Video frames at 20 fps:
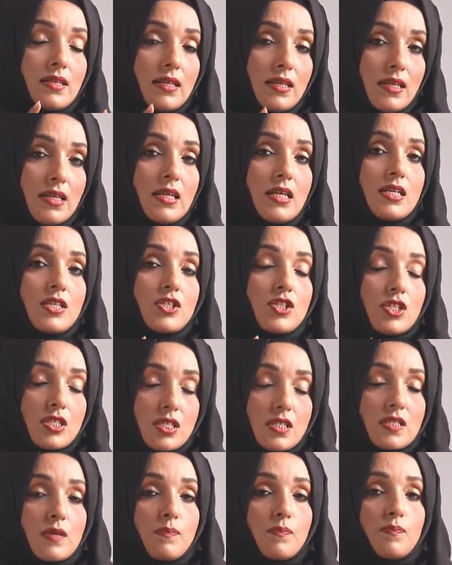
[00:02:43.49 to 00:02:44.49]
each
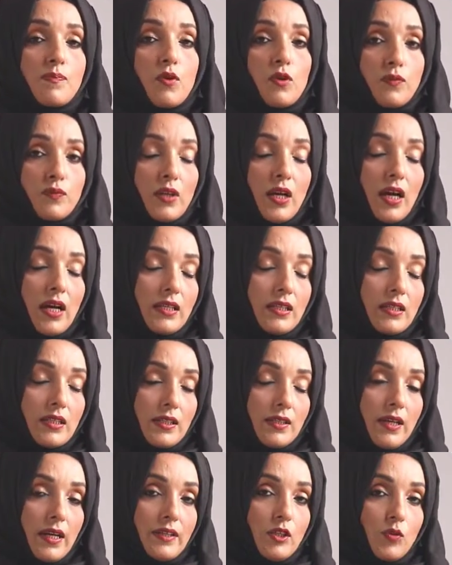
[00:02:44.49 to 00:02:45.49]
step of the
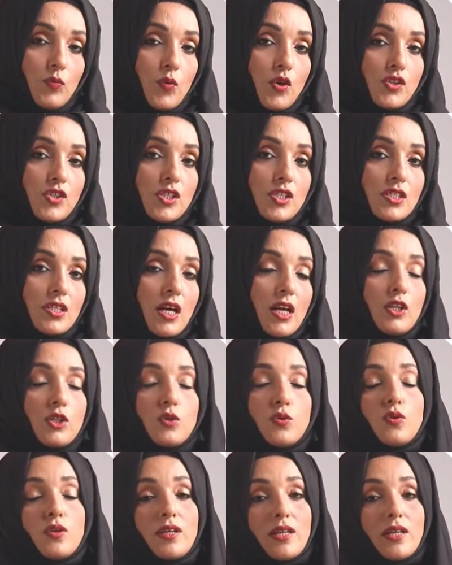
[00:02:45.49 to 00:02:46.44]
article writing process and you